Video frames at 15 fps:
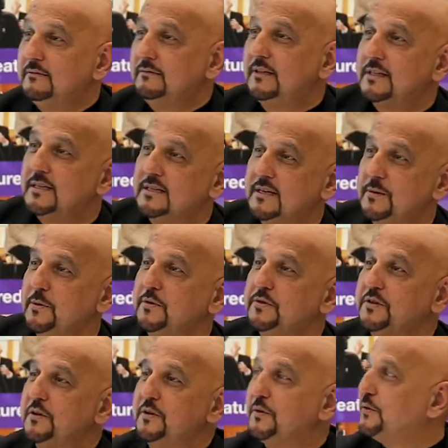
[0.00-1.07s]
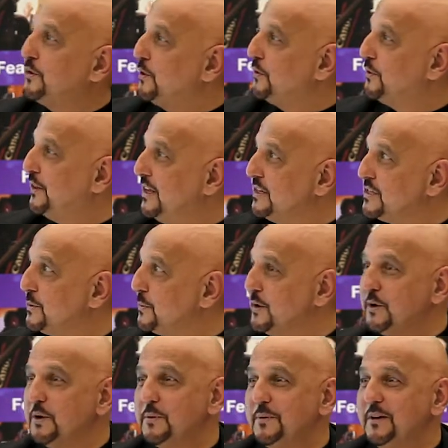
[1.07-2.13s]
this is some of the sort of things that we're
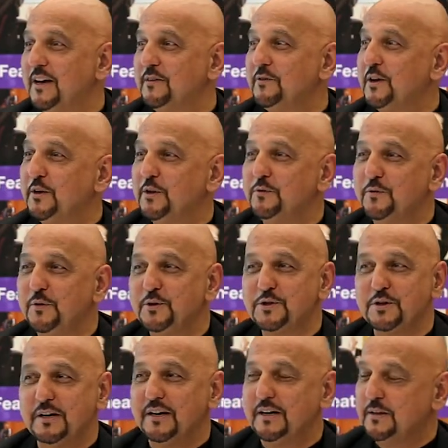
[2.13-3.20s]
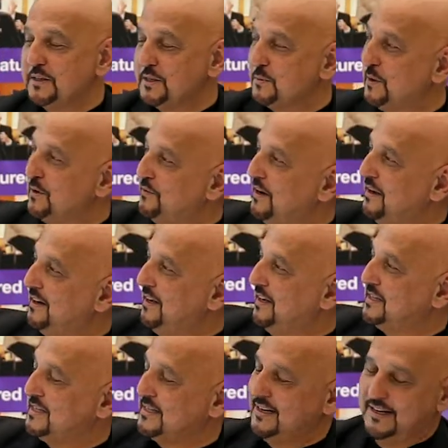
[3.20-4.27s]
going to be having in the future, and this is one of our
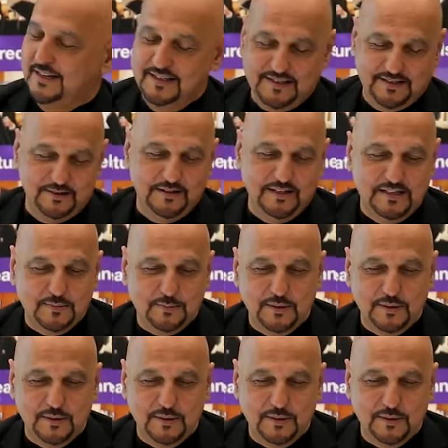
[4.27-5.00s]
last slides on this.